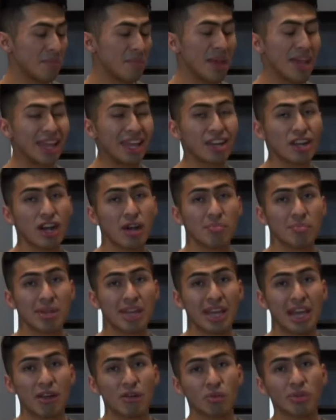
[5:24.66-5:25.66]
may not
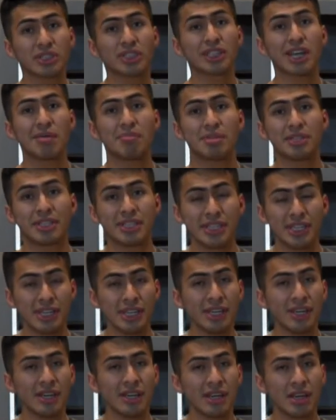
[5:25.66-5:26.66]
be everyone's cup of
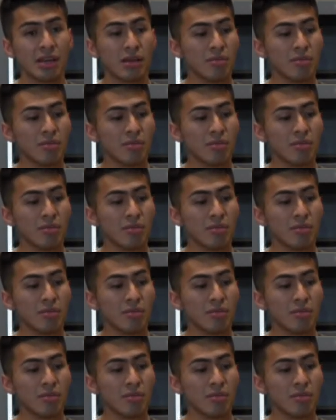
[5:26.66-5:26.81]
tea,